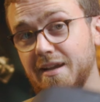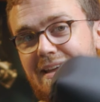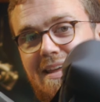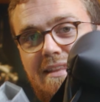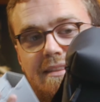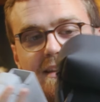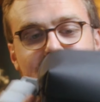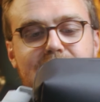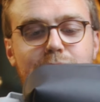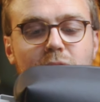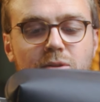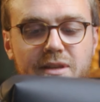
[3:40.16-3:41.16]
and a
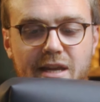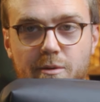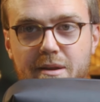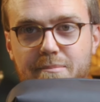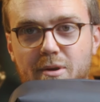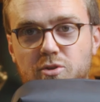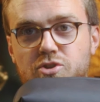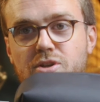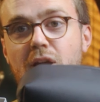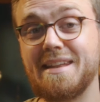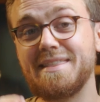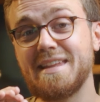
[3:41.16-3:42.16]
small carrying pouch.
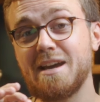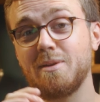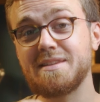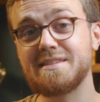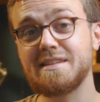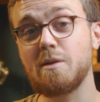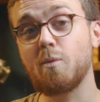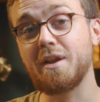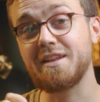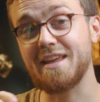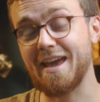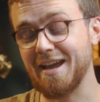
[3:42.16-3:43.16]
Now let's see what
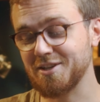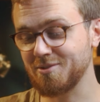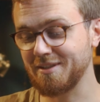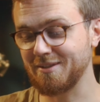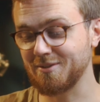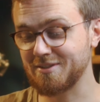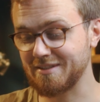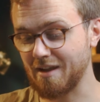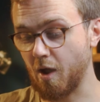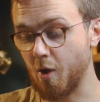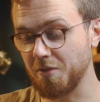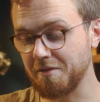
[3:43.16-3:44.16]
it actually does
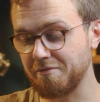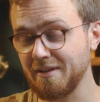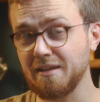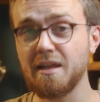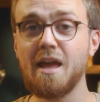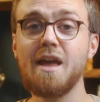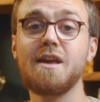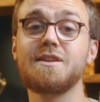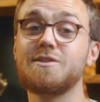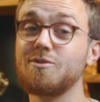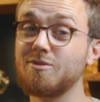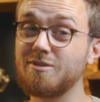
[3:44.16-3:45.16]
on the field.
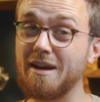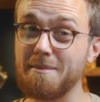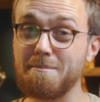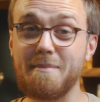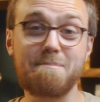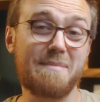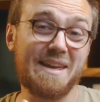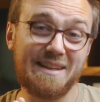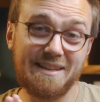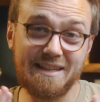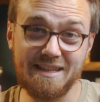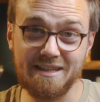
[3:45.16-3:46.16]
So I'm
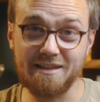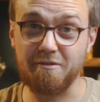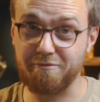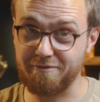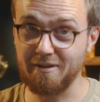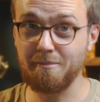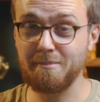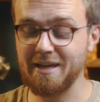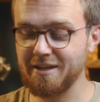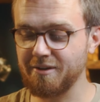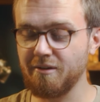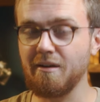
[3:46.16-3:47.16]
mainly a
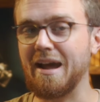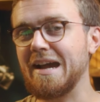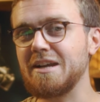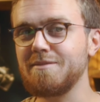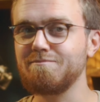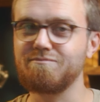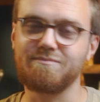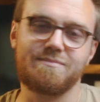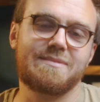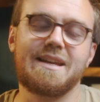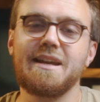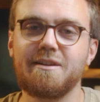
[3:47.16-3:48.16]
filmmaker. I
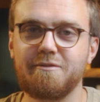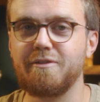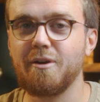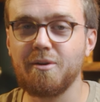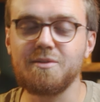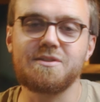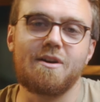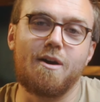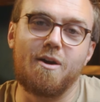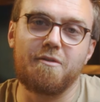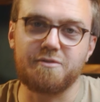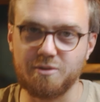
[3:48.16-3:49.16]
take photos,
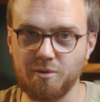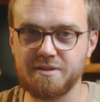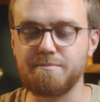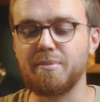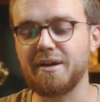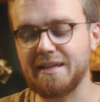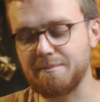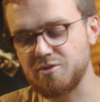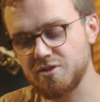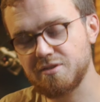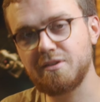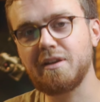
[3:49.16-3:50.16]
of course, but I'm
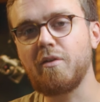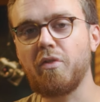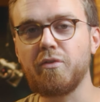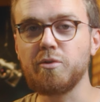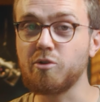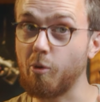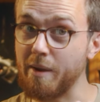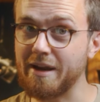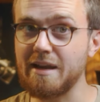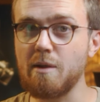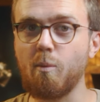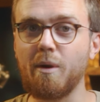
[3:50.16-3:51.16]
just gonna go through
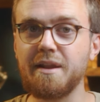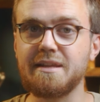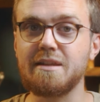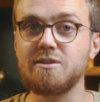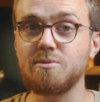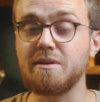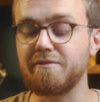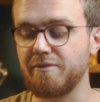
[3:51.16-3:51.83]
quickly what it can do in